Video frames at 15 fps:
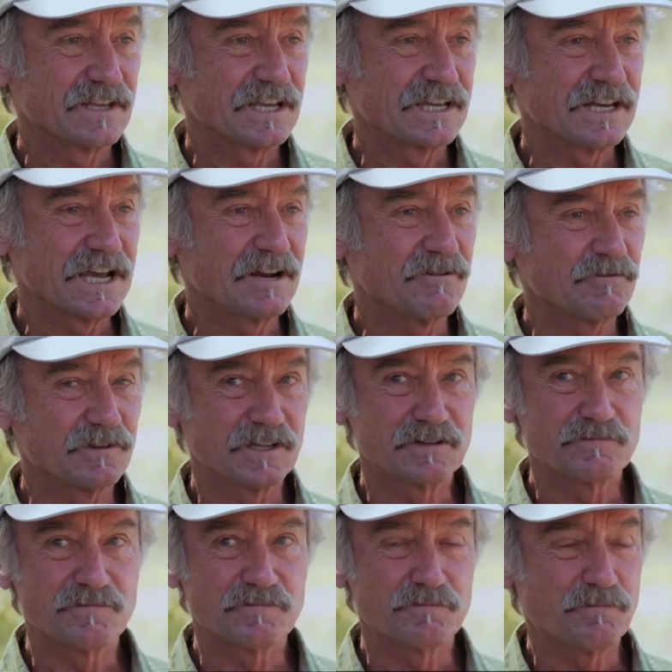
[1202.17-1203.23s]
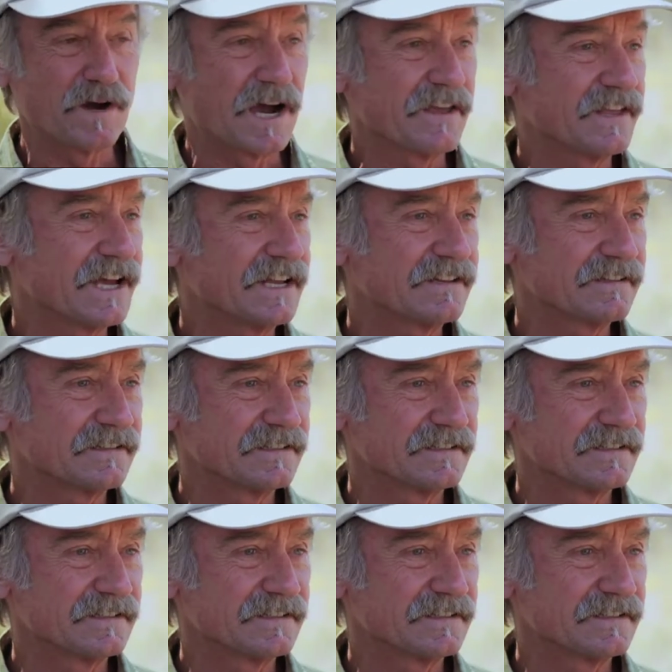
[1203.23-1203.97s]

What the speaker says: And I don't really buy that.